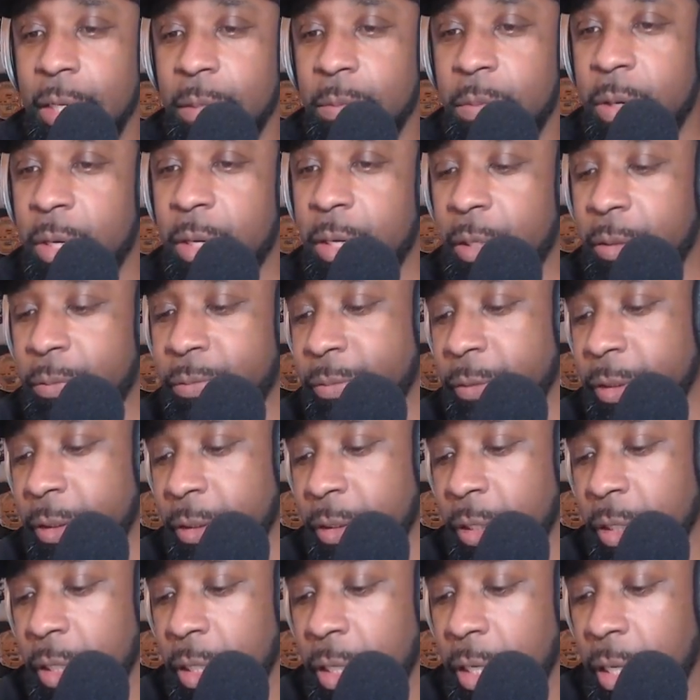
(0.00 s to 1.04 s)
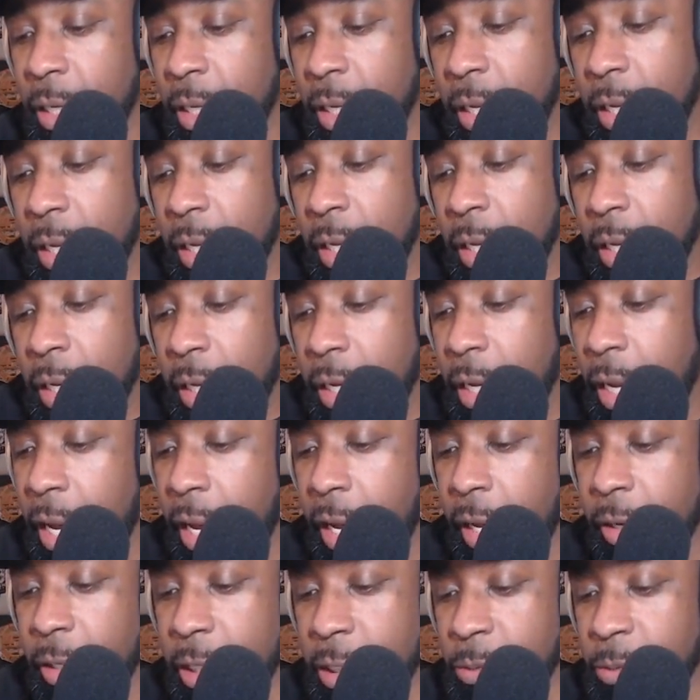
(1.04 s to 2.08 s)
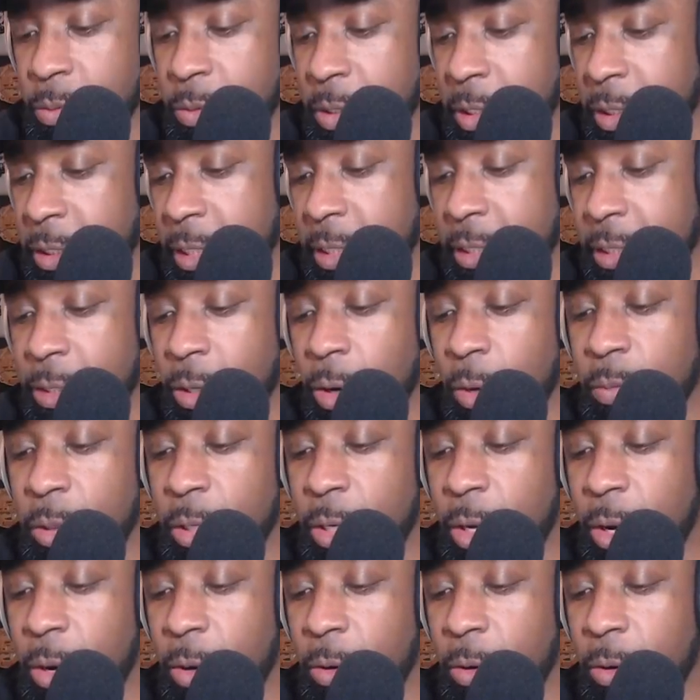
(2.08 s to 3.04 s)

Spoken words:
But yeah, let's hope he